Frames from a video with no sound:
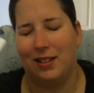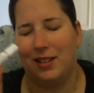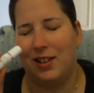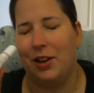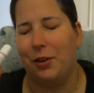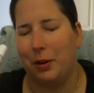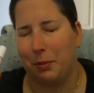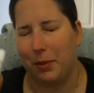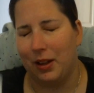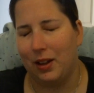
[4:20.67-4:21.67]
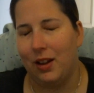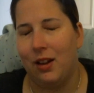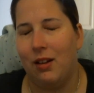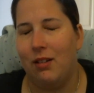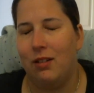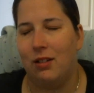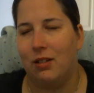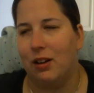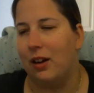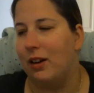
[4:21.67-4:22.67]
serum, oh
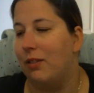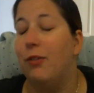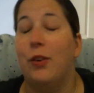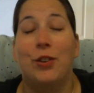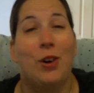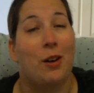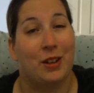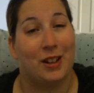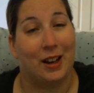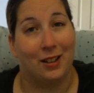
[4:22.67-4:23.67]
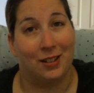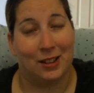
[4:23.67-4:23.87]
god, first coffee day,